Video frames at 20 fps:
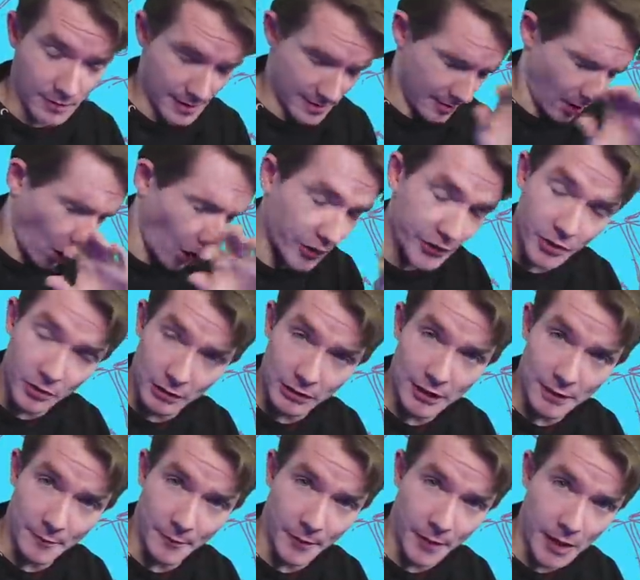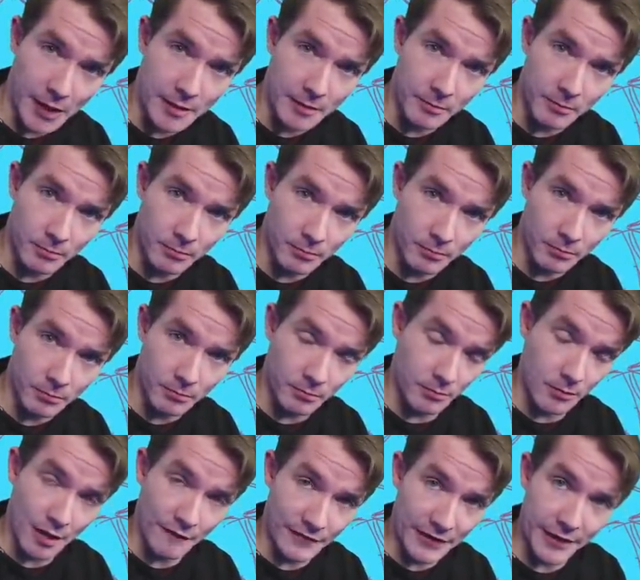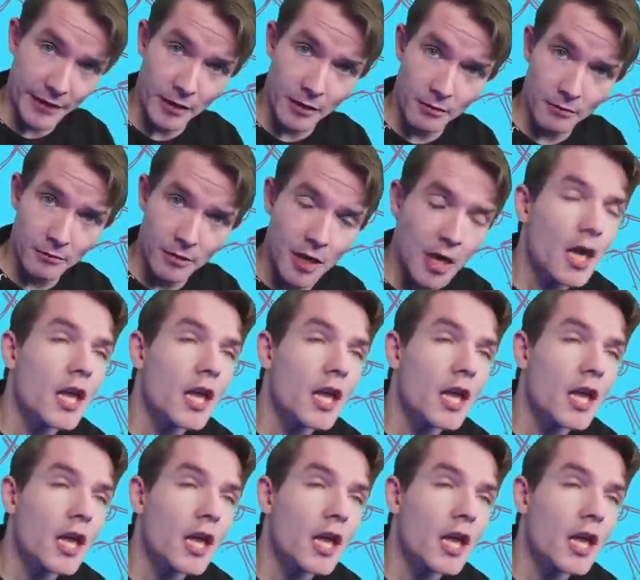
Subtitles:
audio clip in a video,